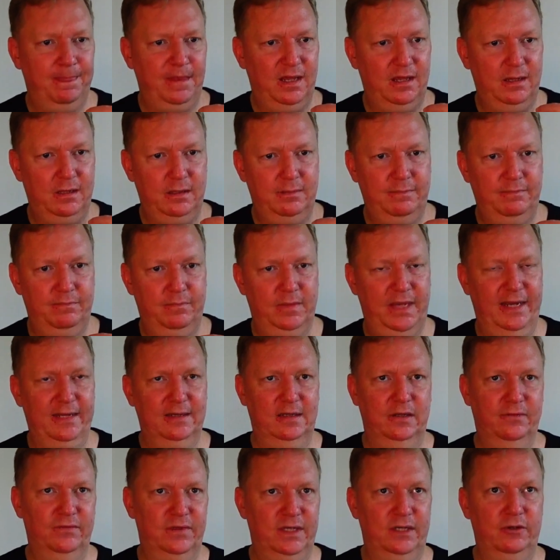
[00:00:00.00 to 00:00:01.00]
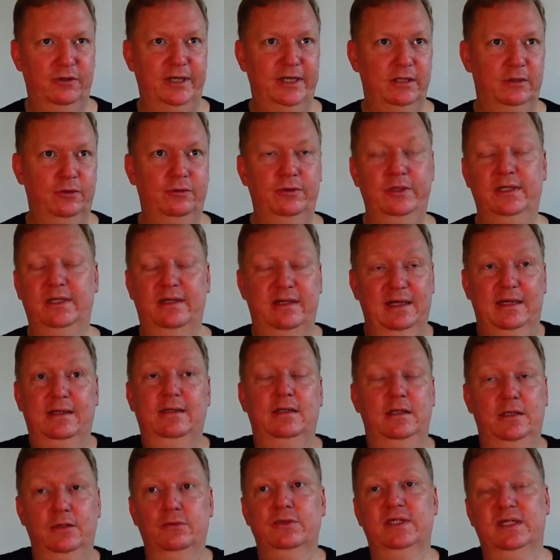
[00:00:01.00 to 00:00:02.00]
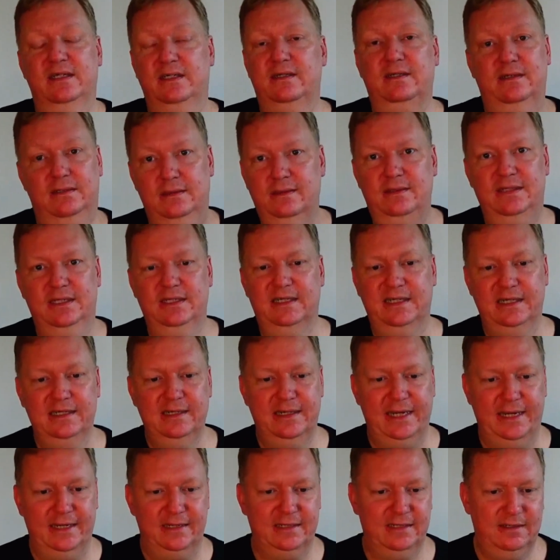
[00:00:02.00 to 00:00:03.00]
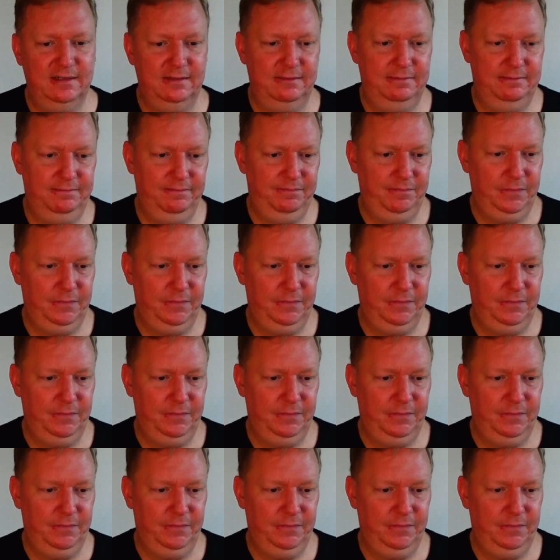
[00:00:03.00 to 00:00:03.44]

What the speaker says: Active Directory then uses this index,